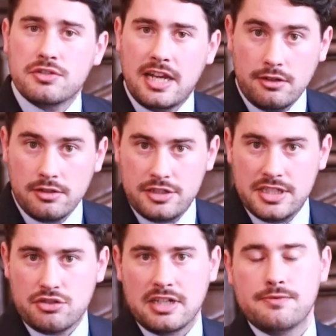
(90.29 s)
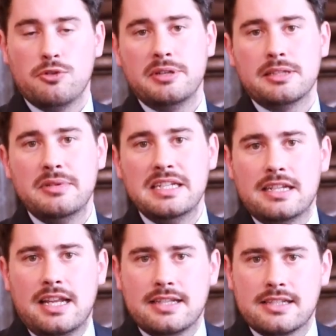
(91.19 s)
technology is transforming the
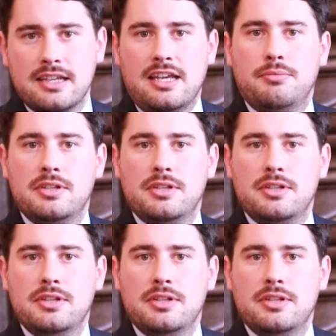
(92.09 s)
media landscape.